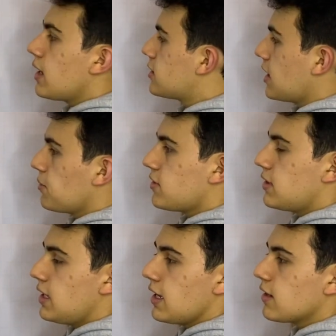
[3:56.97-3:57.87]
times
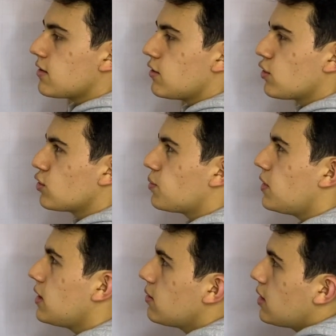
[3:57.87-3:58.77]
dx is going to
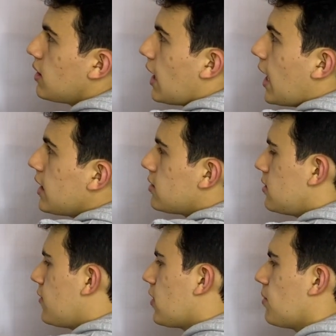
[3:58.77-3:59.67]
be 8
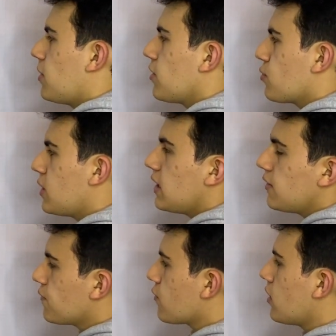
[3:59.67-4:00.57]
divided by 3
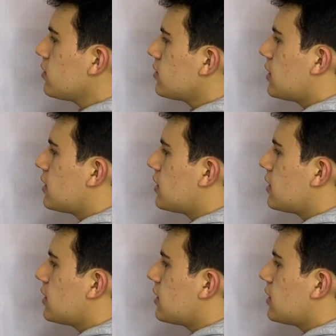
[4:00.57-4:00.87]
in front,